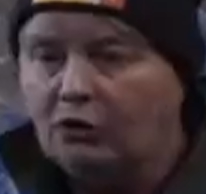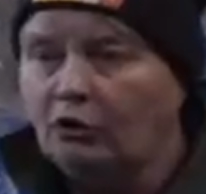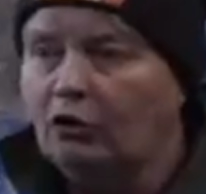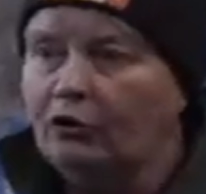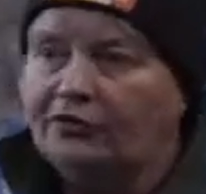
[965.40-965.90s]
you're
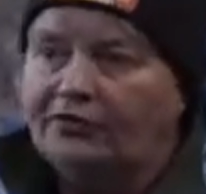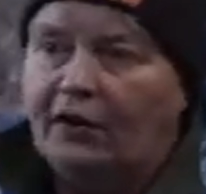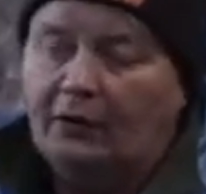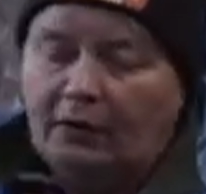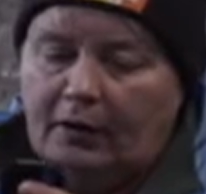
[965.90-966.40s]

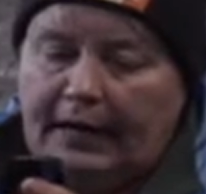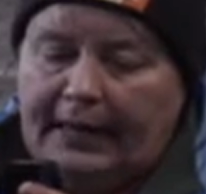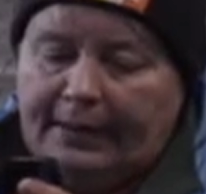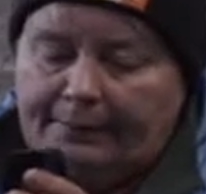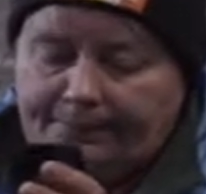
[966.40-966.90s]
also
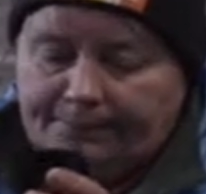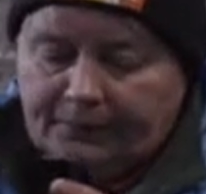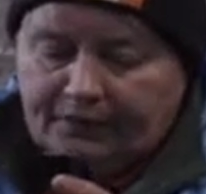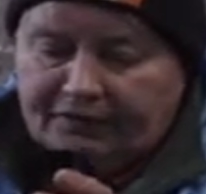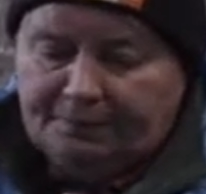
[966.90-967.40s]
um,
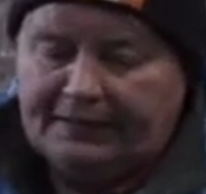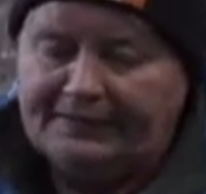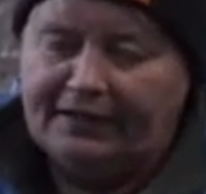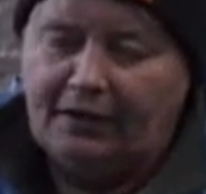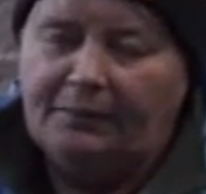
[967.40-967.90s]

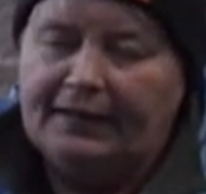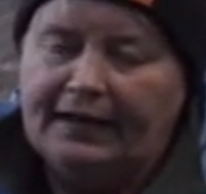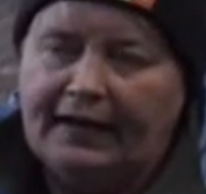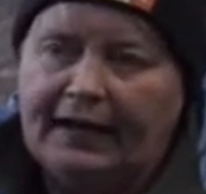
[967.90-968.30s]
splitting up the